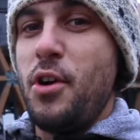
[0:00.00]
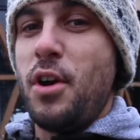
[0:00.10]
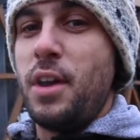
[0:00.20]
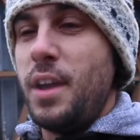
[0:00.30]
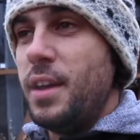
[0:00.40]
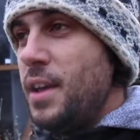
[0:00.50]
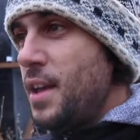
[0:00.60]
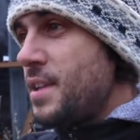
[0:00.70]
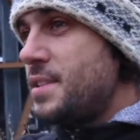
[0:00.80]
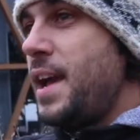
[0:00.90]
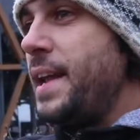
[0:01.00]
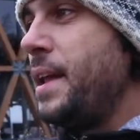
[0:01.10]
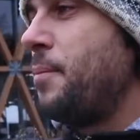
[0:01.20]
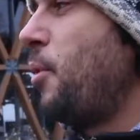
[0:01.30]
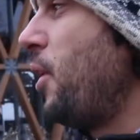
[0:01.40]
Gora
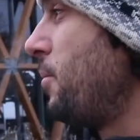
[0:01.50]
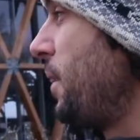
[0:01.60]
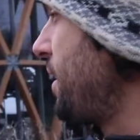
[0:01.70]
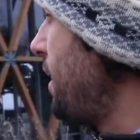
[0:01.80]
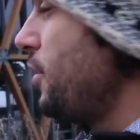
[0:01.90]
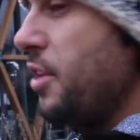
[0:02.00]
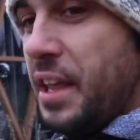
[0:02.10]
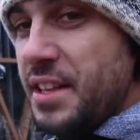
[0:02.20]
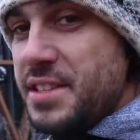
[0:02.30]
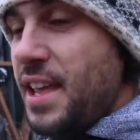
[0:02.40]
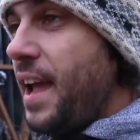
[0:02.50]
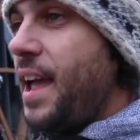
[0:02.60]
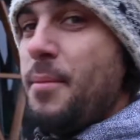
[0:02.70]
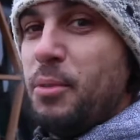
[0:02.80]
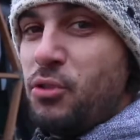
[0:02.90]
sighting point, but here you can see a
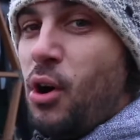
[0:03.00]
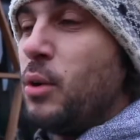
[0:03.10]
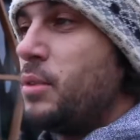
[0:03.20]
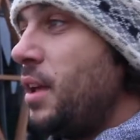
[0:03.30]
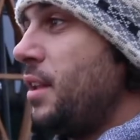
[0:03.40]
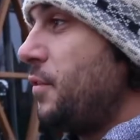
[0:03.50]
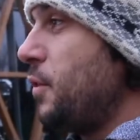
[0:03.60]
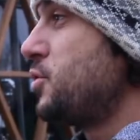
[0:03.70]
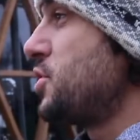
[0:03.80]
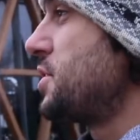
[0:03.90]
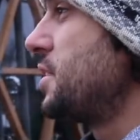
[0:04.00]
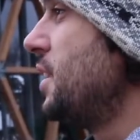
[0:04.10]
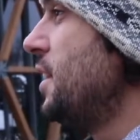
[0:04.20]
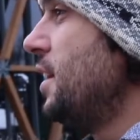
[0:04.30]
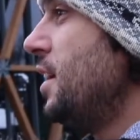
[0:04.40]
cabin road, and if you just
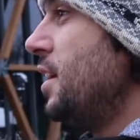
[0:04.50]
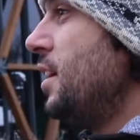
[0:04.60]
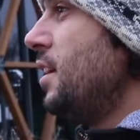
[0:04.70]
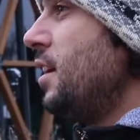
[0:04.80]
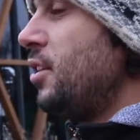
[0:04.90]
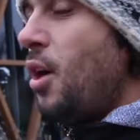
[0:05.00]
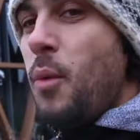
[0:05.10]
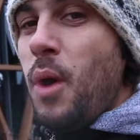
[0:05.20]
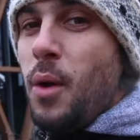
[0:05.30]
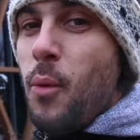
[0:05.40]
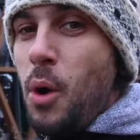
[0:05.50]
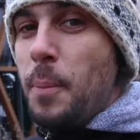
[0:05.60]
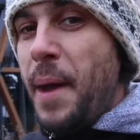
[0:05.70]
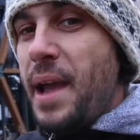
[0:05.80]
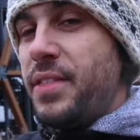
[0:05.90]
don't want to
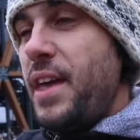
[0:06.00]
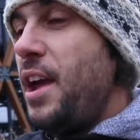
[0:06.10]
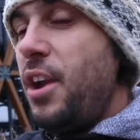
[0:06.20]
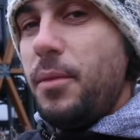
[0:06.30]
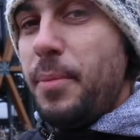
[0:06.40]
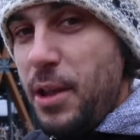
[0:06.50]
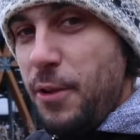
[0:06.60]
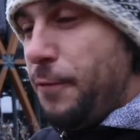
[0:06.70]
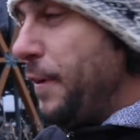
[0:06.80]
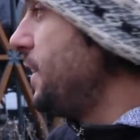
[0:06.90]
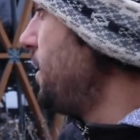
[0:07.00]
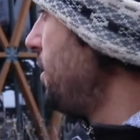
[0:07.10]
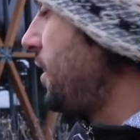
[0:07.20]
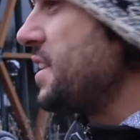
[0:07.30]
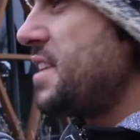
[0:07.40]
walk back there by your feet,
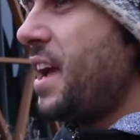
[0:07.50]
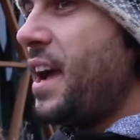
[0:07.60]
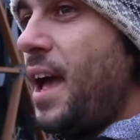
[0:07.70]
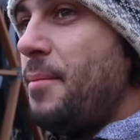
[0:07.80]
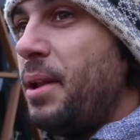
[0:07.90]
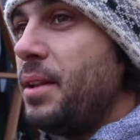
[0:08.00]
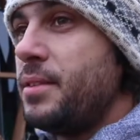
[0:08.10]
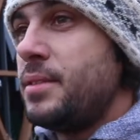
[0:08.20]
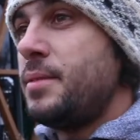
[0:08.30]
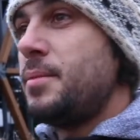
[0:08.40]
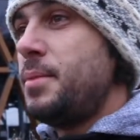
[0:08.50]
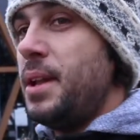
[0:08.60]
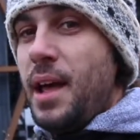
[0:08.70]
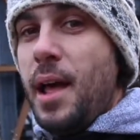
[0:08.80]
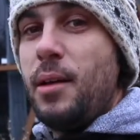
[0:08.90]
you can take a cabin.
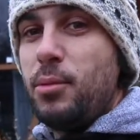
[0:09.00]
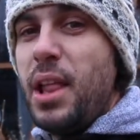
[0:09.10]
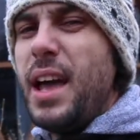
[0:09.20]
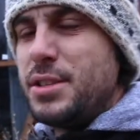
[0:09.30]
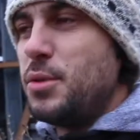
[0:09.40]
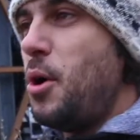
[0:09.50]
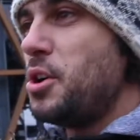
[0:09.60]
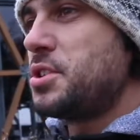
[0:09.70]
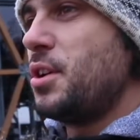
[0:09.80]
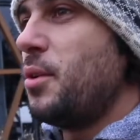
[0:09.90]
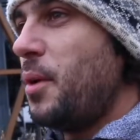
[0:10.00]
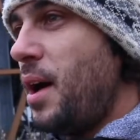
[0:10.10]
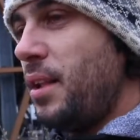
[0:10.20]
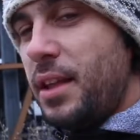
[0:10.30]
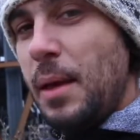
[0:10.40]
But I would like to walk, so
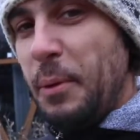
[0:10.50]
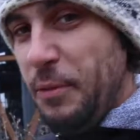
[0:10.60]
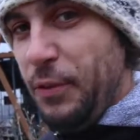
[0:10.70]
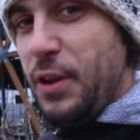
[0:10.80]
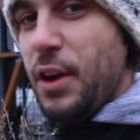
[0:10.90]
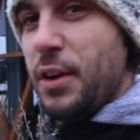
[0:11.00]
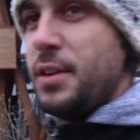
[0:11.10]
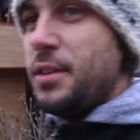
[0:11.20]
I'll keep it for you.